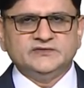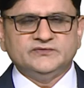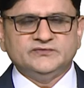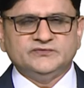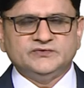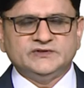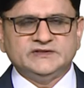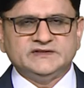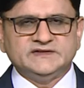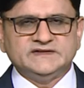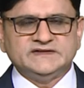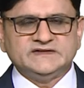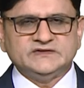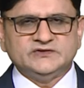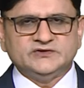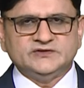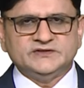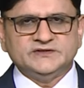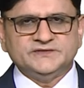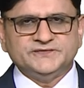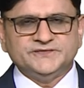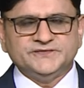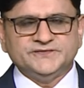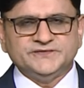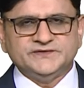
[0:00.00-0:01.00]
what
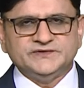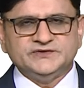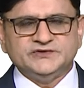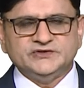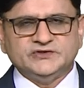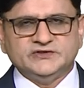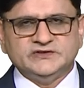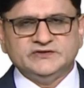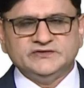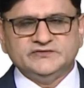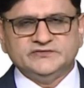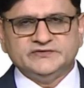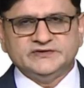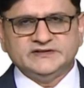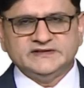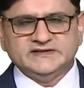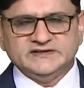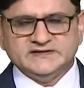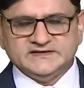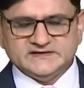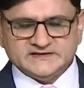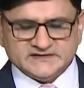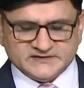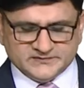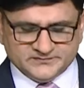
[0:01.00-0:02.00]
sort of genre
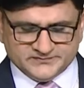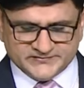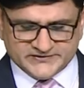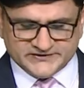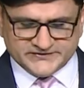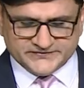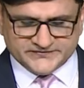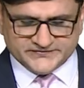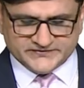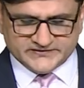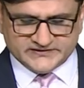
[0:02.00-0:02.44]
they submit